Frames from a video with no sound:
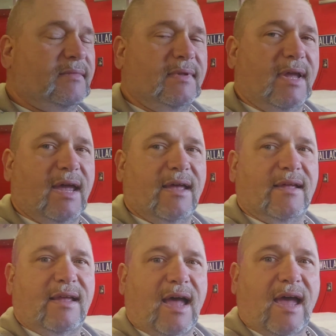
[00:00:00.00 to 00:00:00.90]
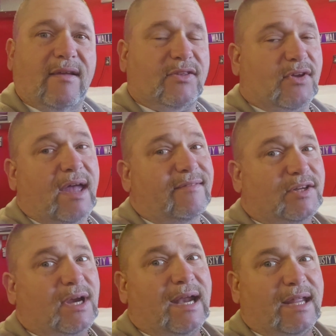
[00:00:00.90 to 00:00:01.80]
yeah. So I haven't
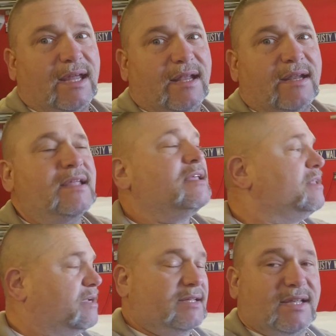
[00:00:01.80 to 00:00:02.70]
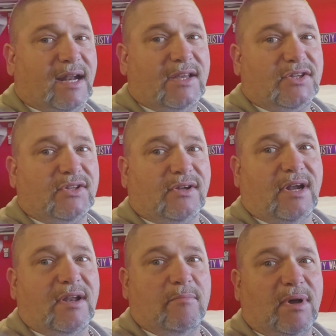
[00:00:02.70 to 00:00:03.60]
tried it yet. Like I said, I just took it
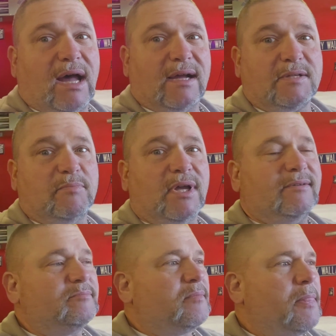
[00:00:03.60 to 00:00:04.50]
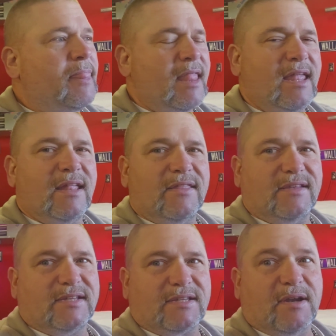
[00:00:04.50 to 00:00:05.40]
out of the box, but
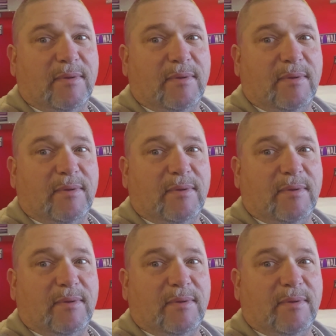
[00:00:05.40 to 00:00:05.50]
this is going to be